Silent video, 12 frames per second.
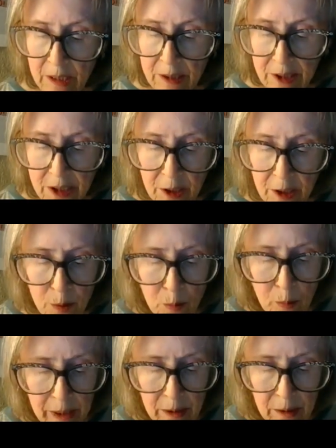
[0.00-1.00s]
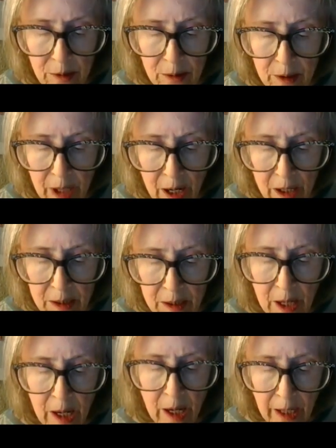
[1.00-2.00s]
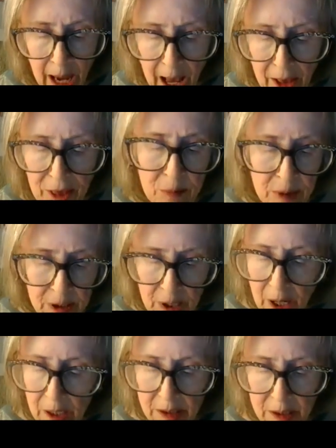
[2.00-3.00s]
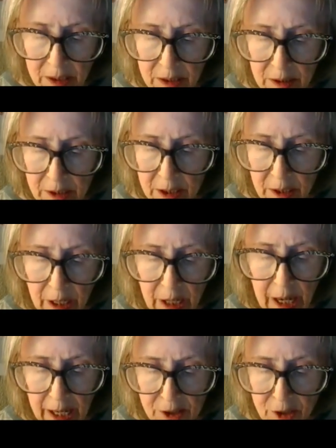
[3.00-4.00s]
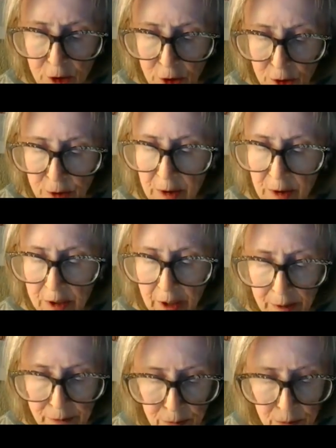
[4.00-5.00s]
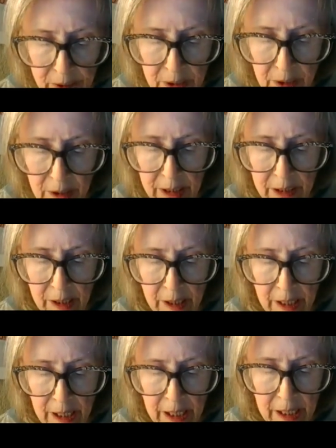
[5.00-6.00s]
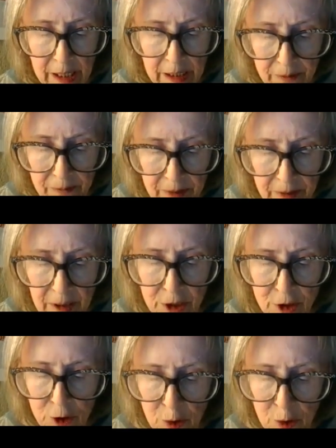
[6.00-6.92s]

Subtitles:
Steel wheel, Catherine Constant, as a turtle dove reeling in a village